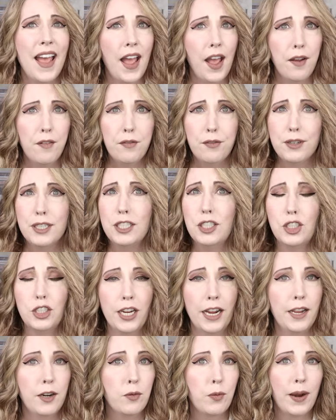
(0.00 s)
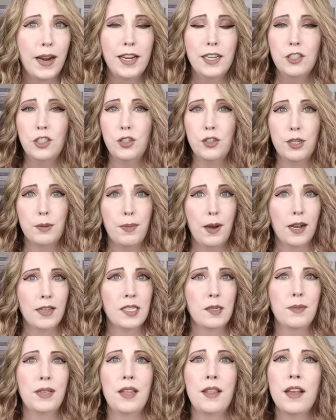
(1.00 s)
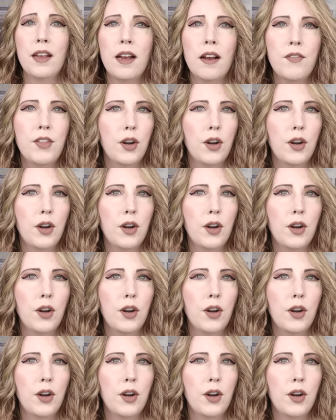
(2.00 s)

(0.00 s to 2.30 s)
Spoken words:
every shade range you can possibly think of.